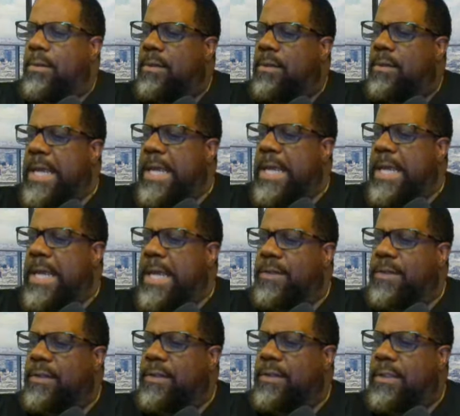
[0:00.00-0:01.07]
This
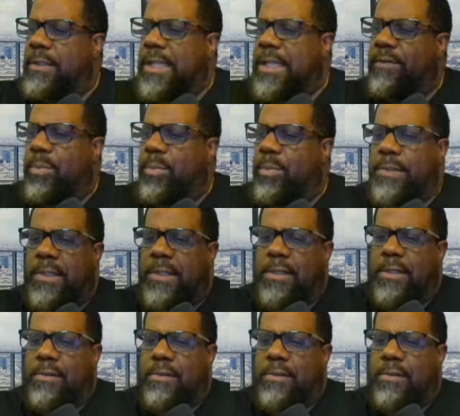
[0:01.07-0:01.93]
address is eleven percent.